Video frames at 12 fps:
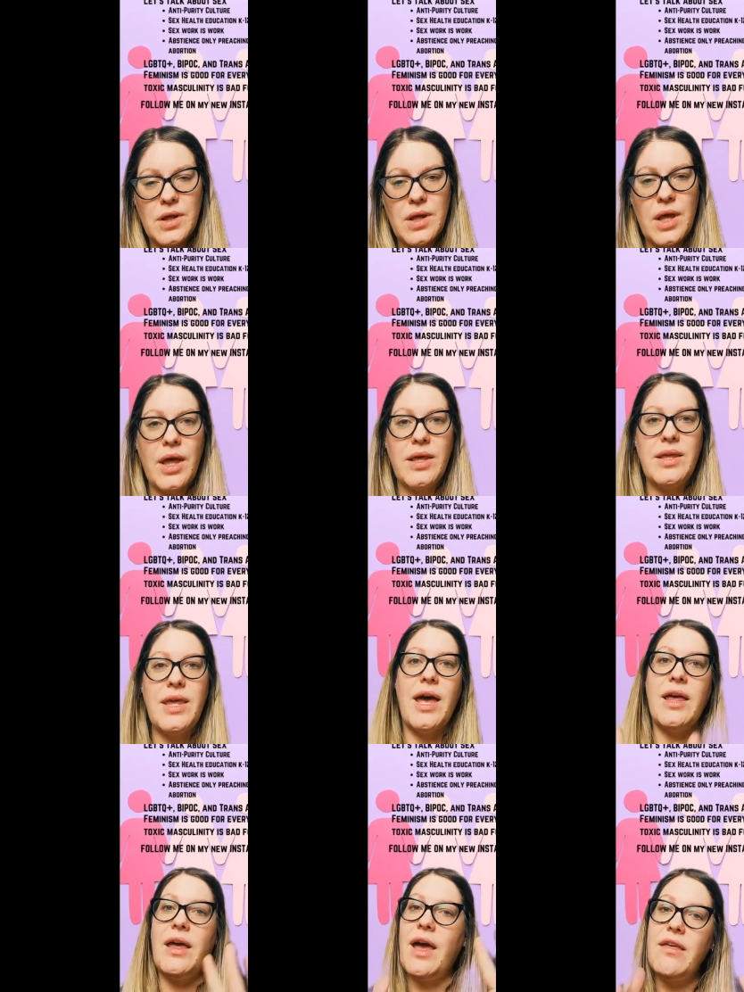Yeah,
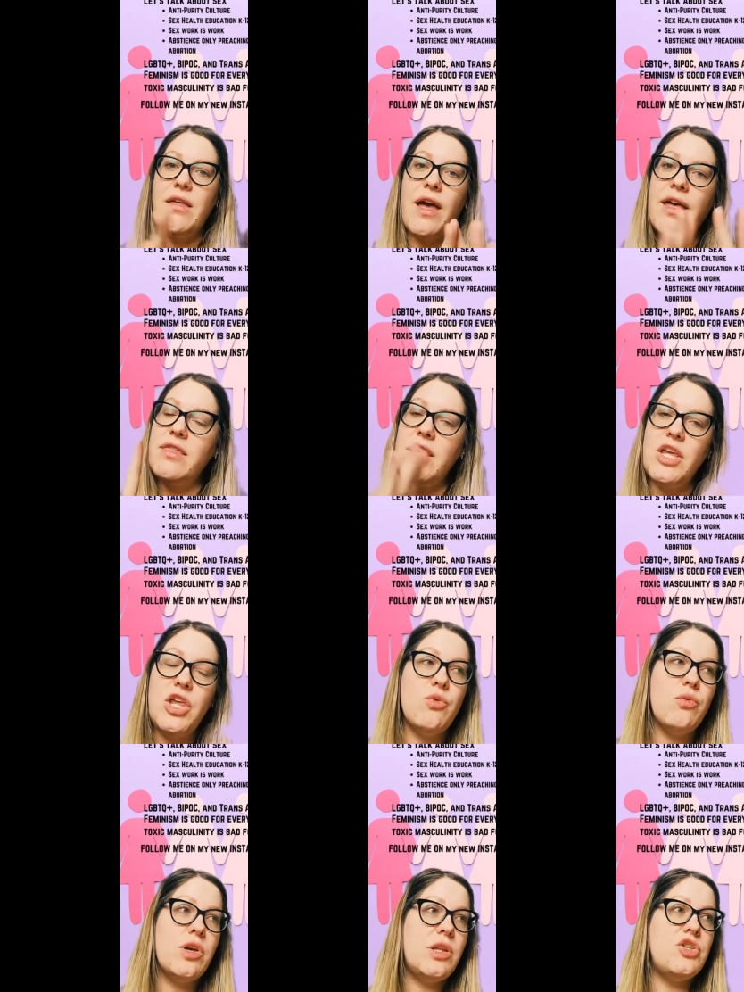I think you
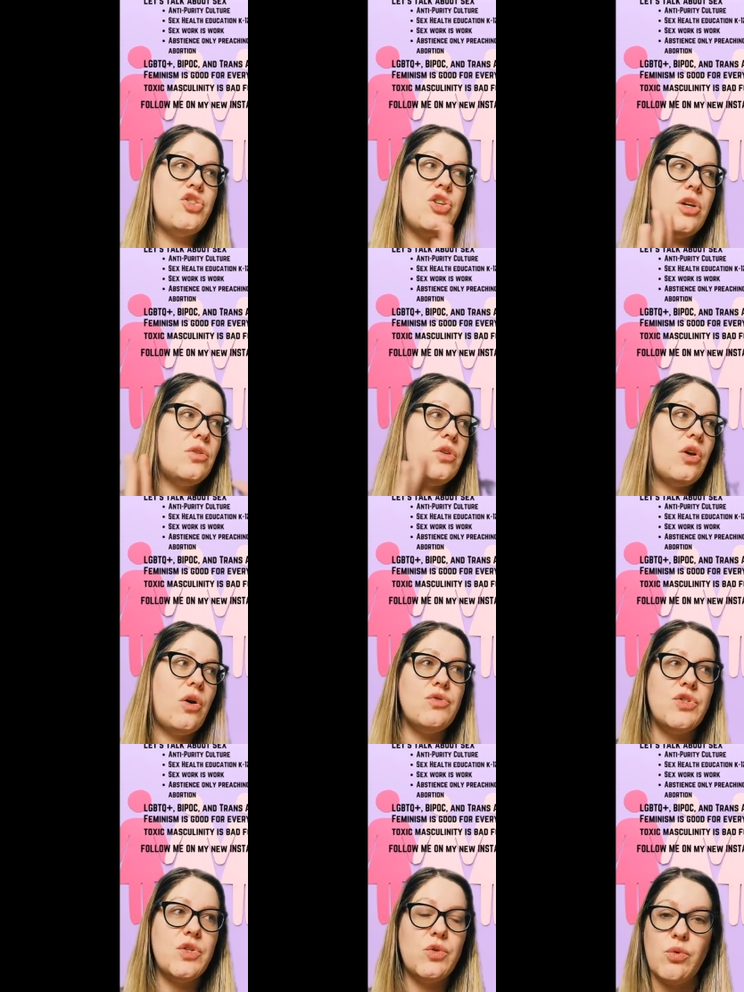really should go
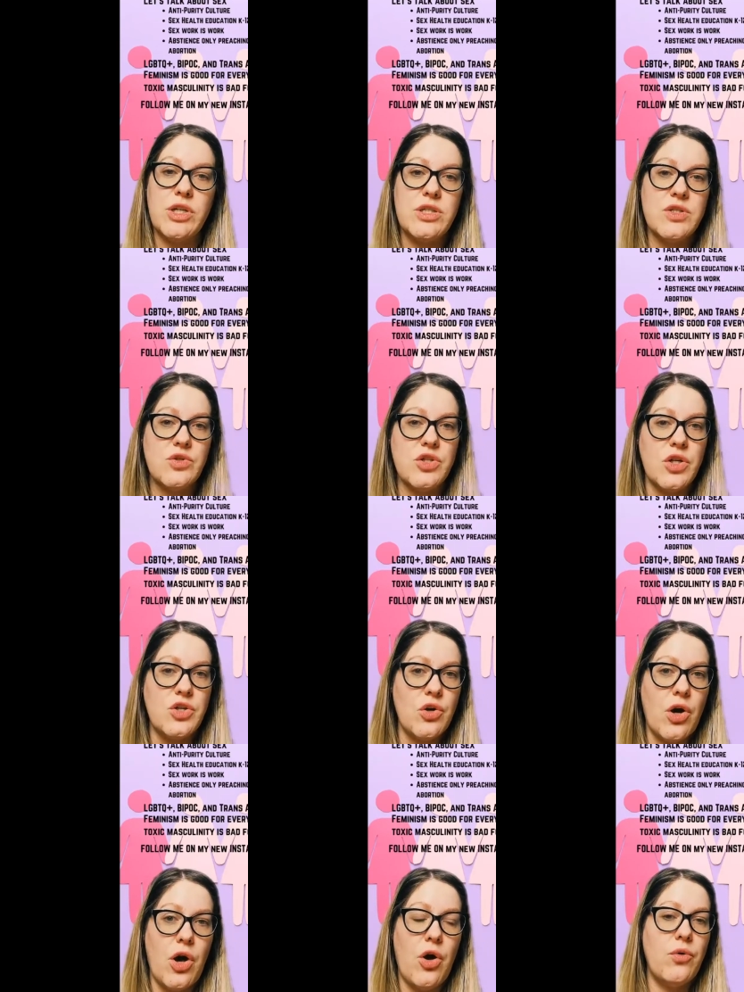do research on your
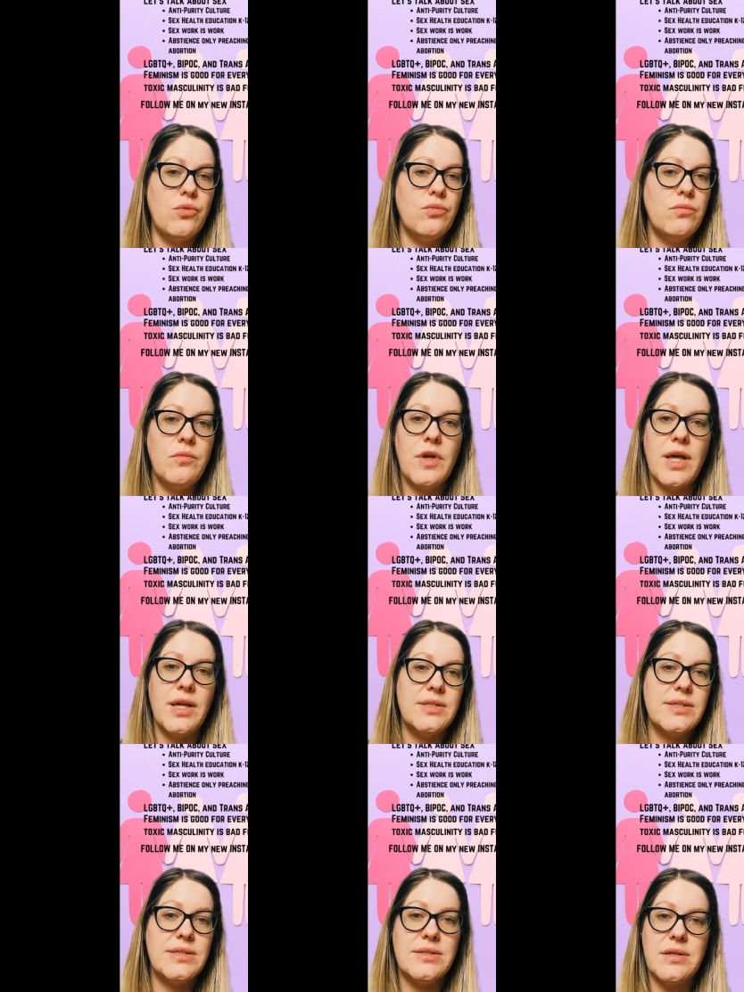own
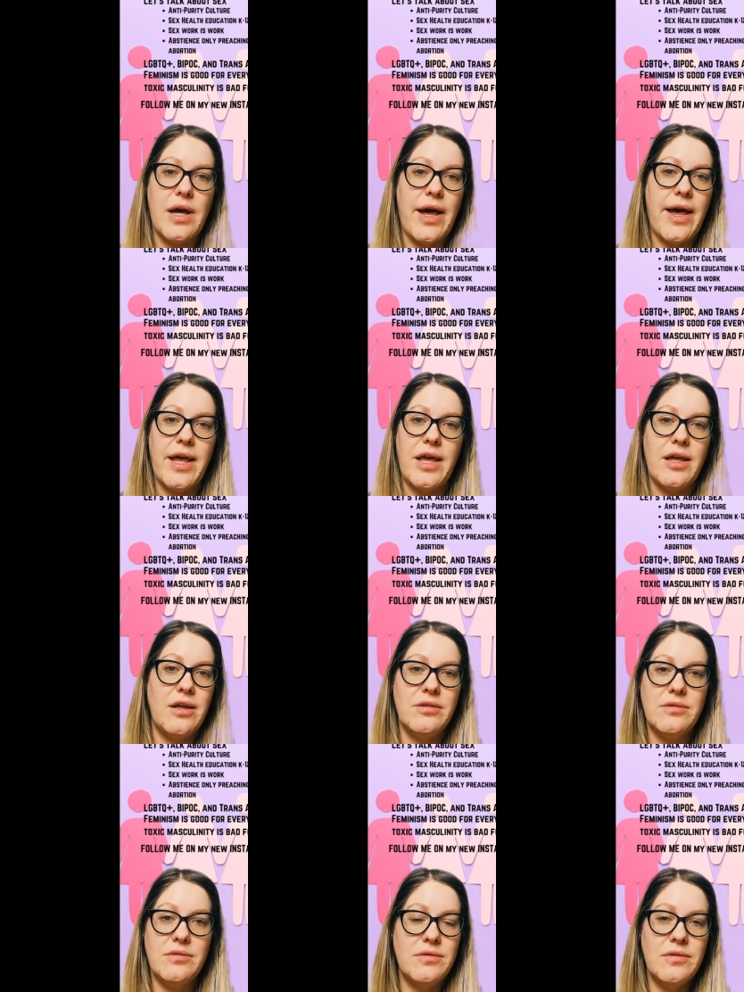because I
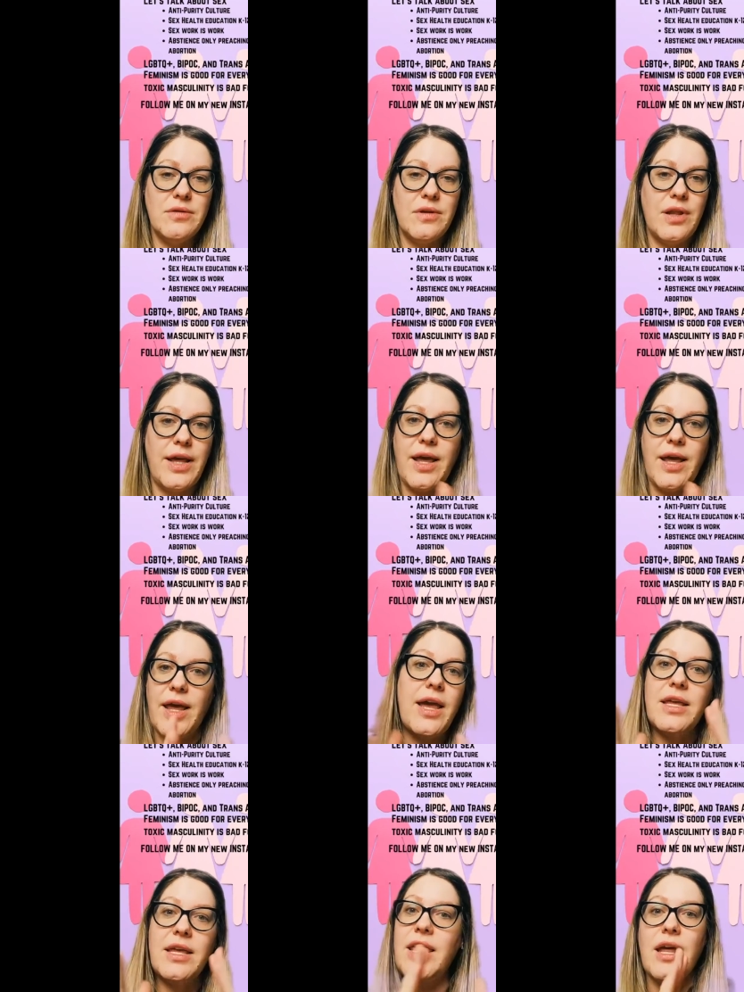
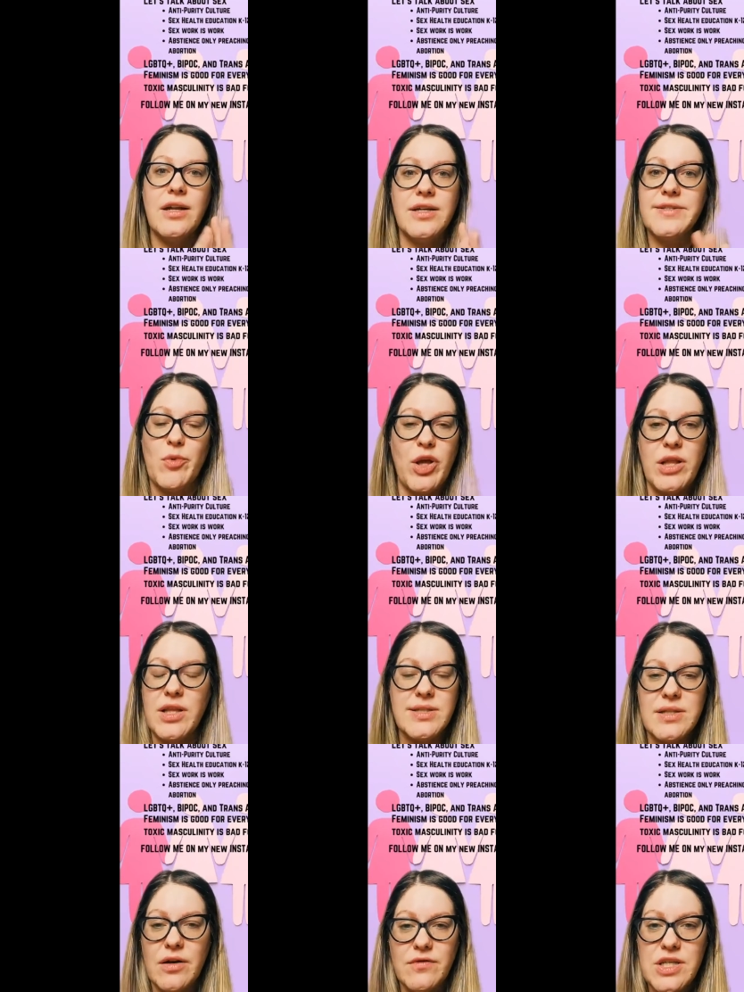can't explain this
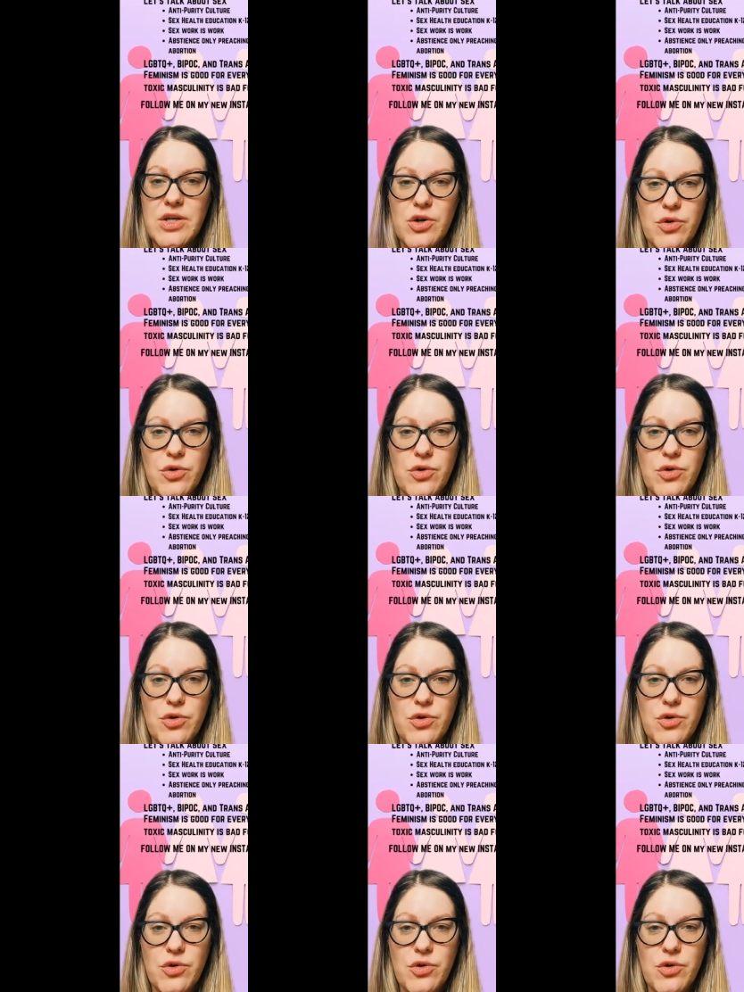stuff to you.